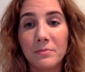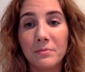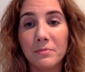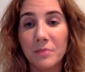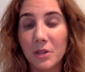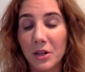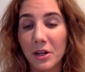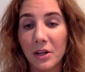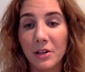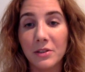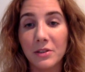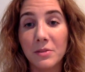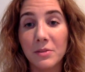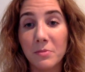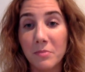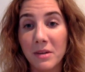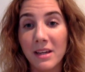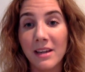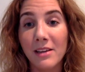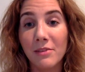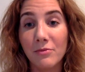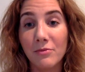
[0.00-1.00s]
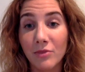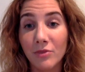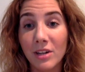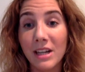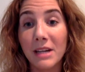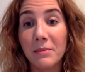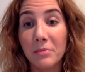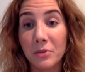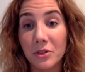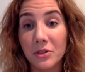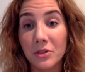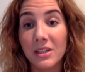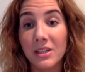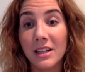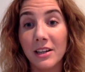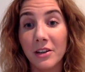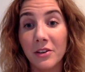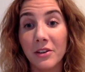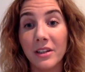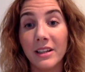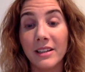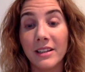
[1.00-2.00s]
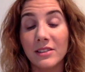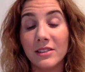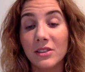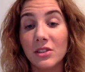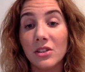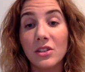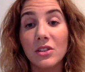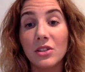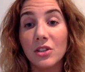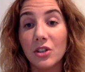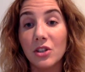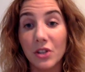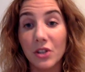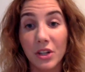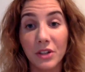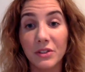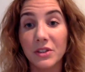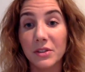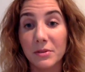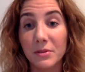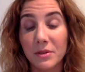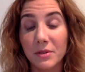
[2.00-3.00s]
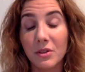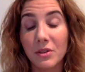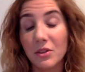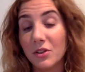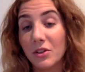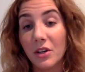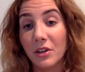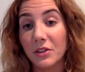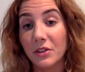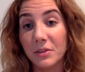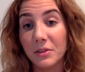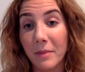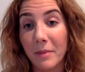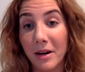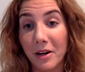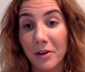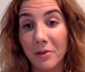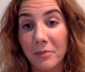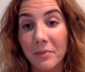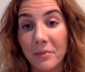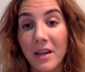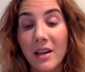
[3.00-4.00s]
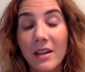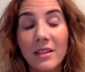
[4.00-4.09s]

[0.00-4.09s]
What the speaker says: you know, to be really brutally honest, you don't smell.